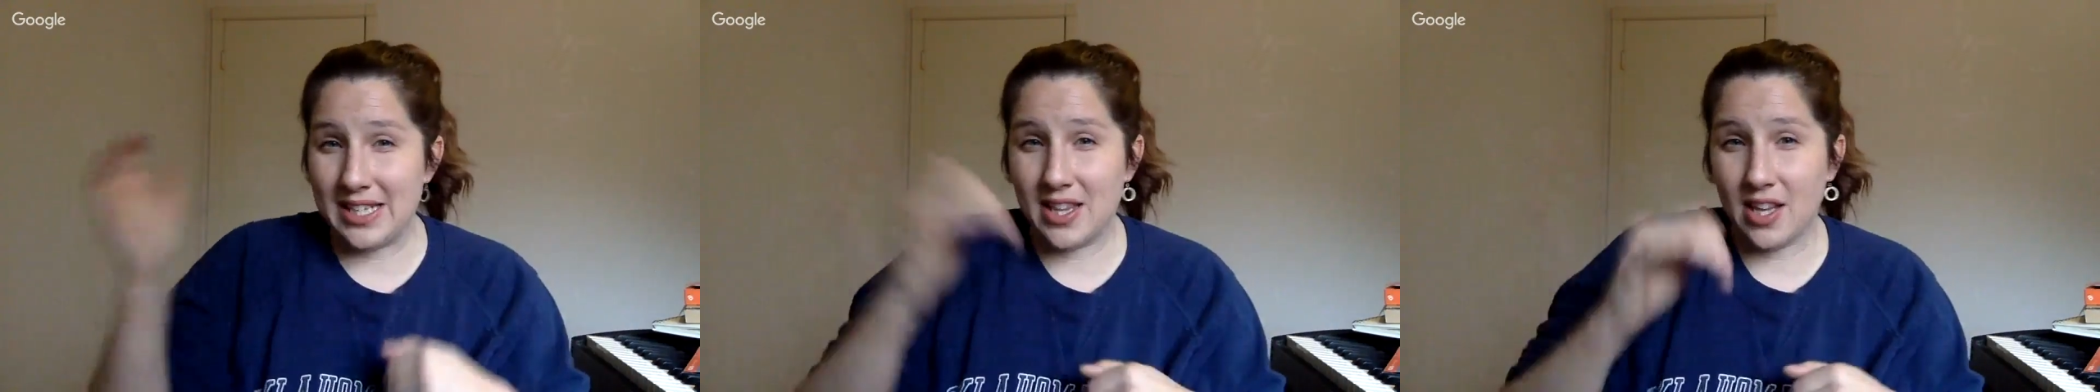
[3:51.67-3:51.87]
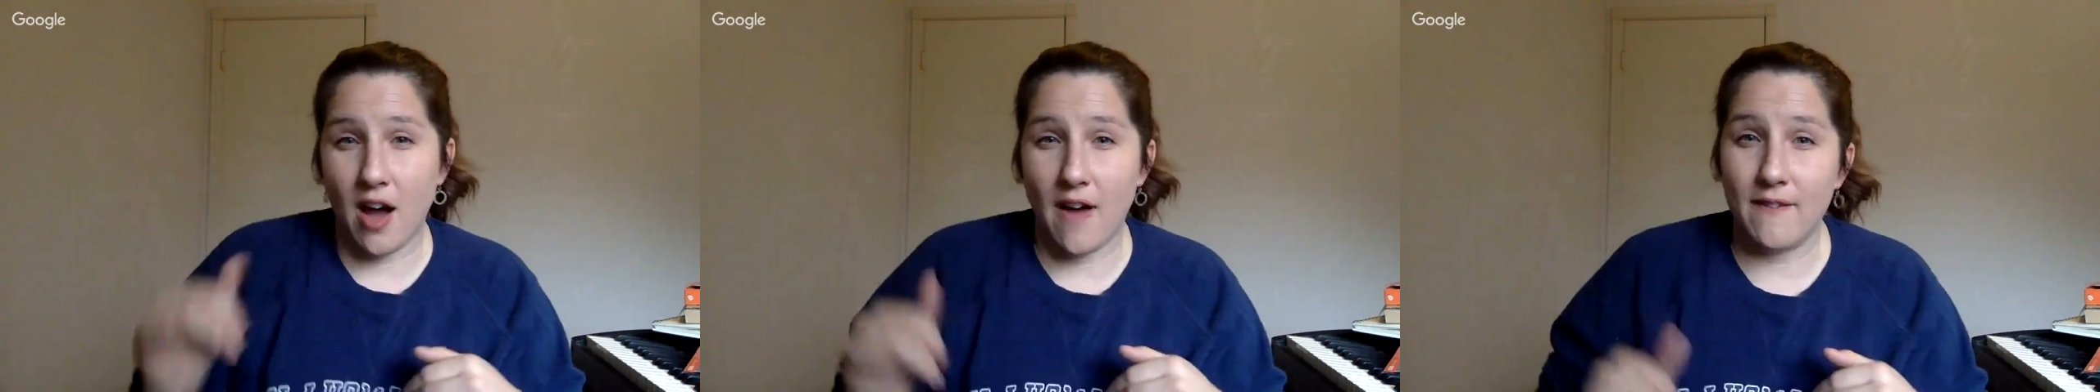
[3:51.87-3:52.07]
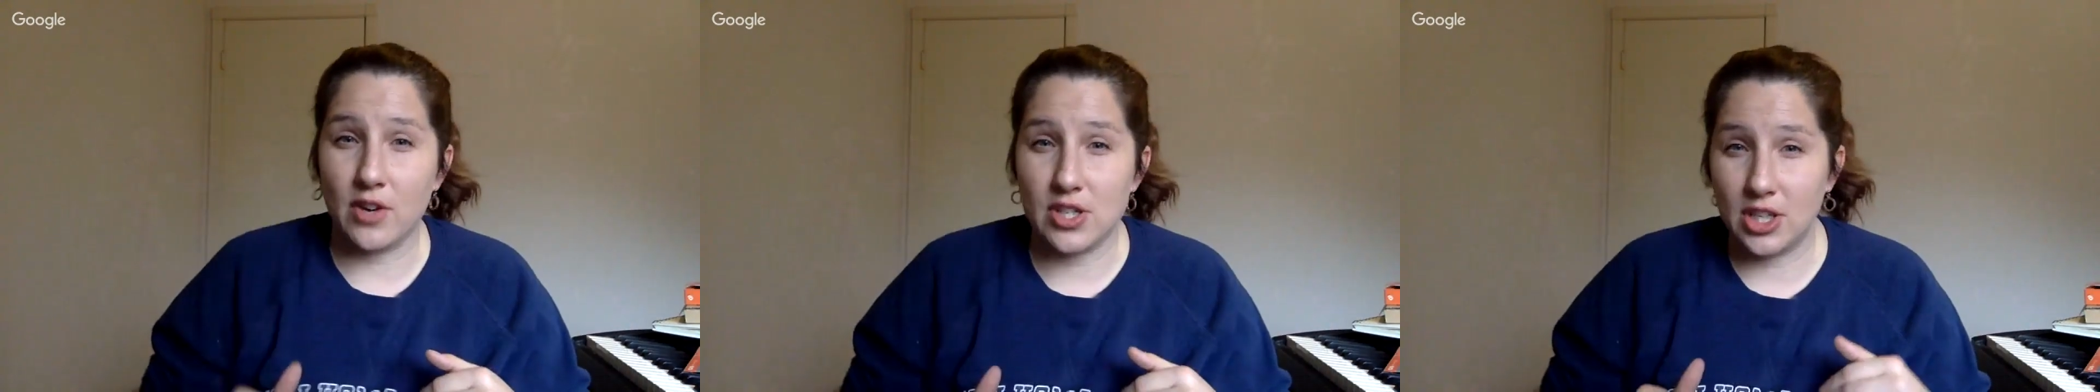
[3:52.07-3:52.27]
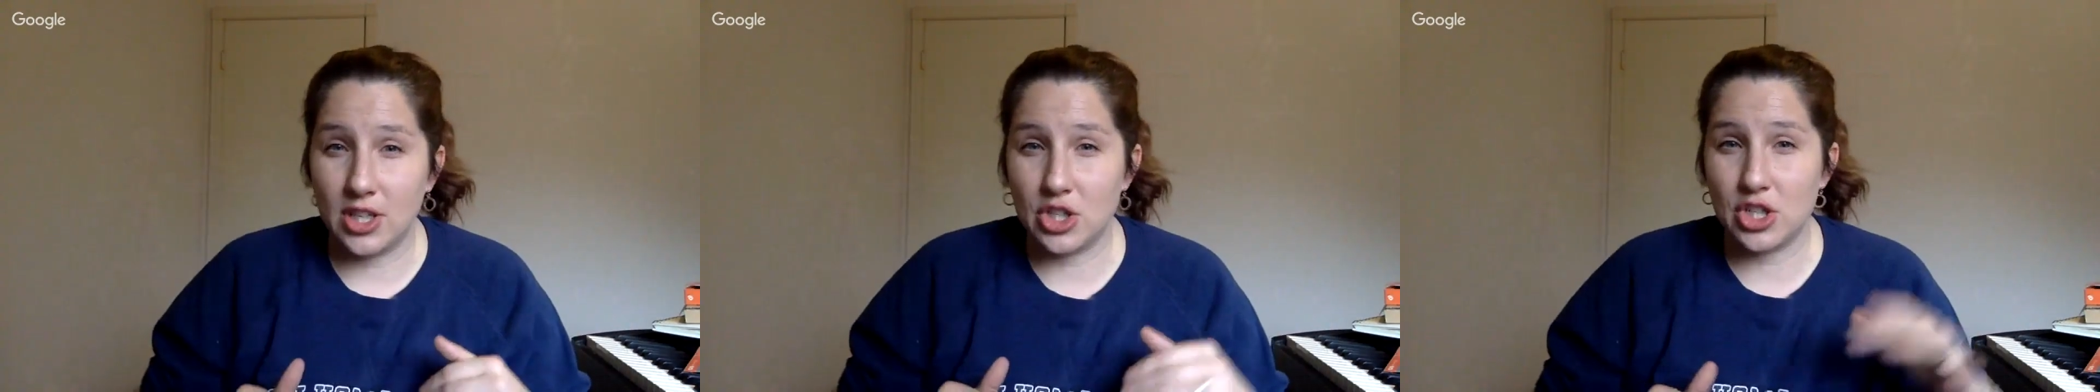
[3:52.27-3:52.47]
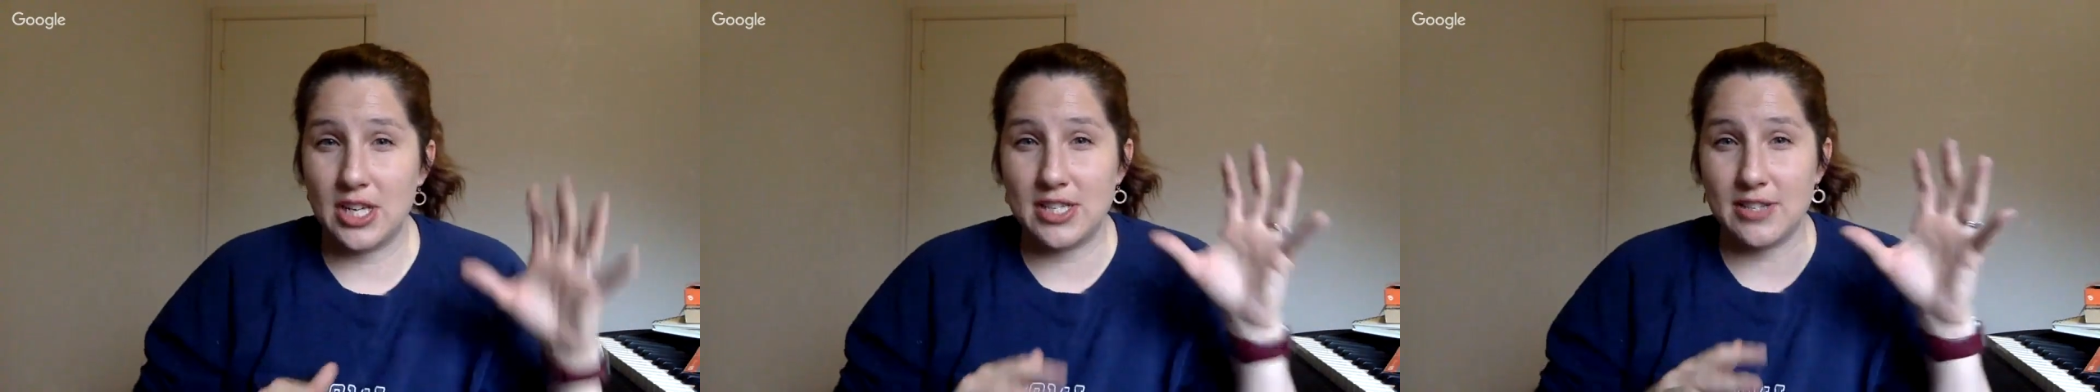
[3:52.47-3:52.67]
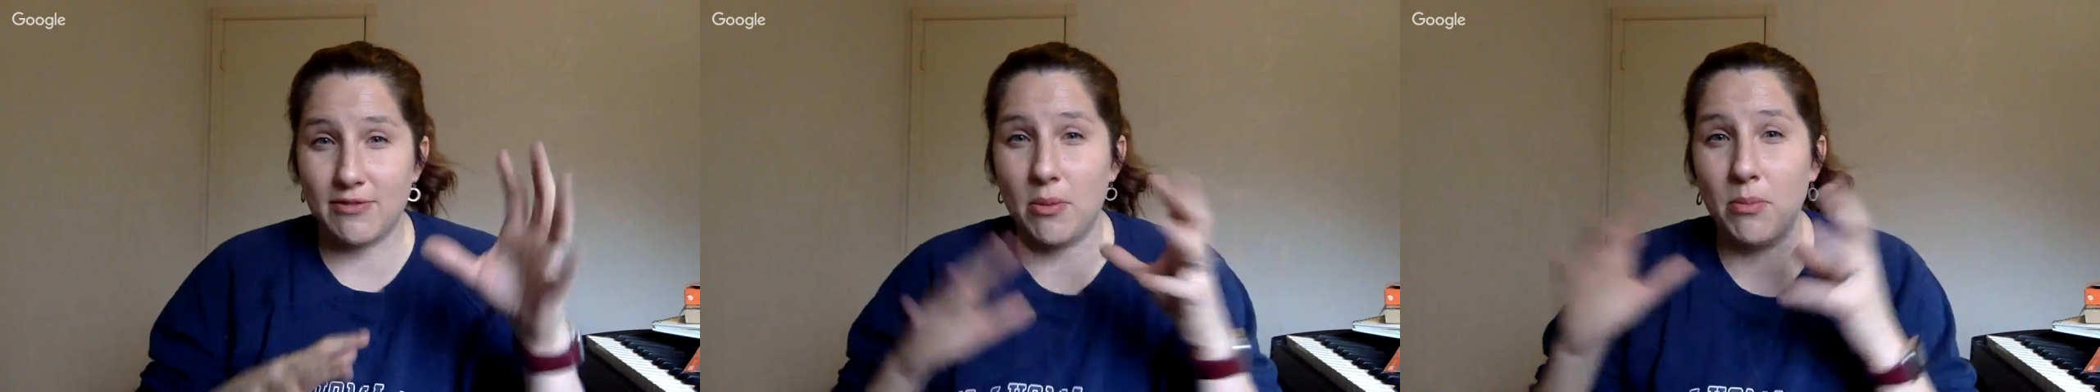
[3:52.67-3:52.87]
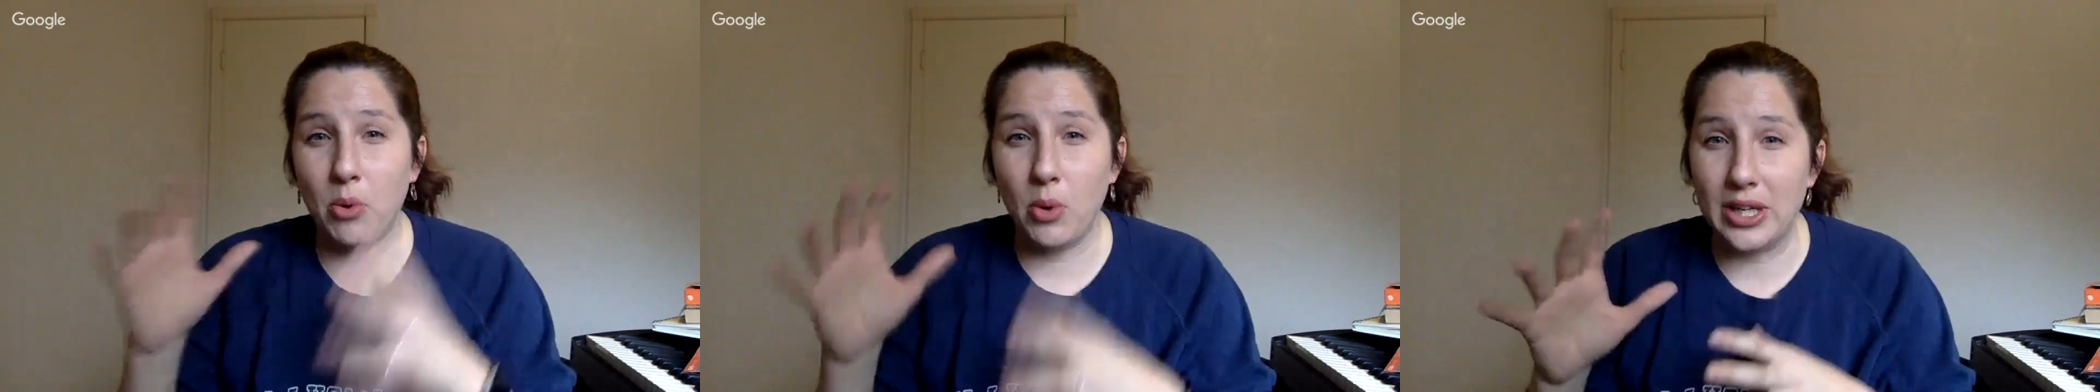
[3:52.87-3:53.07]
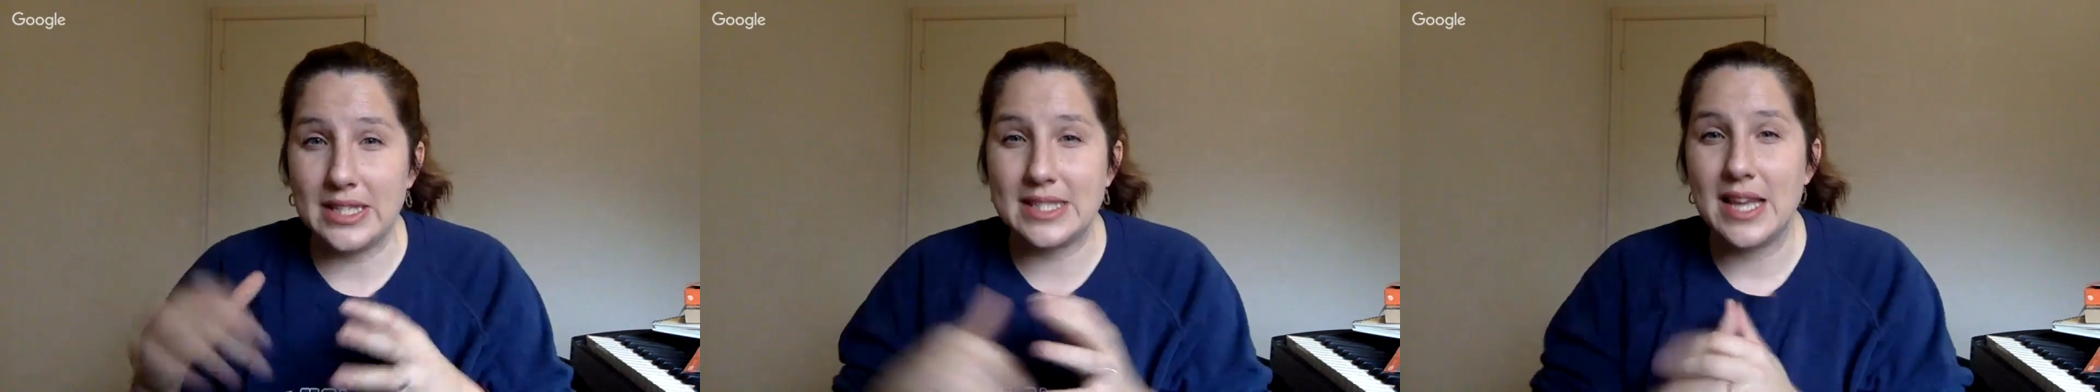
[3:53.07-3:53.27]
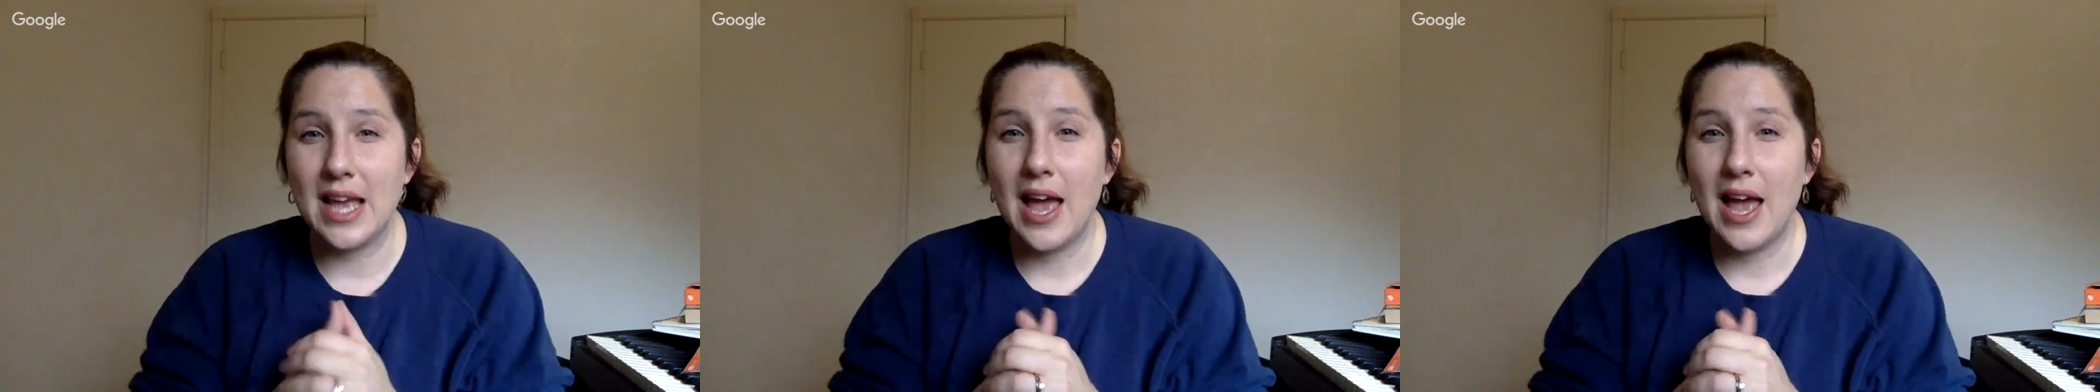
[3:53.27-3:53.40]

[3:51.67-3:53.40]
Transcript: the conversation at different points,